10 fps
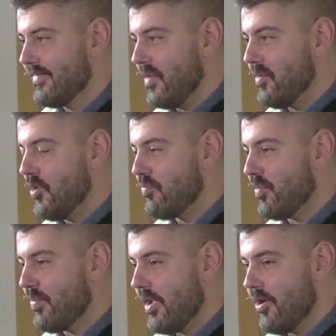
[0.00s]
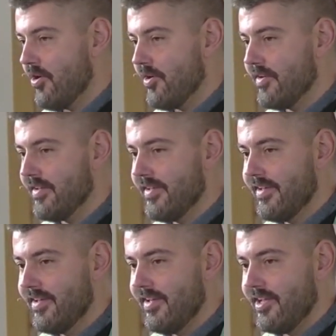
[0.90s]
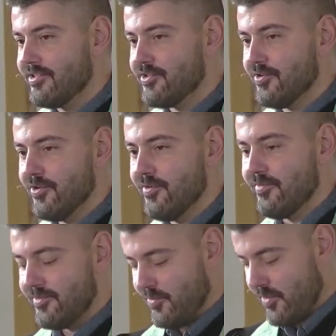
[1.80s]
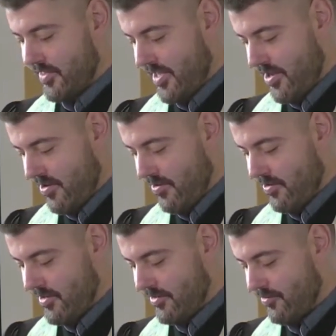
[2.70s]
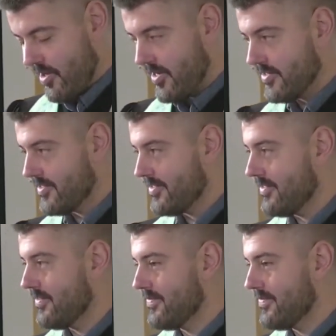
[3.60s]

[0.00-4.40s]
A meal prepared and served with care. Grace.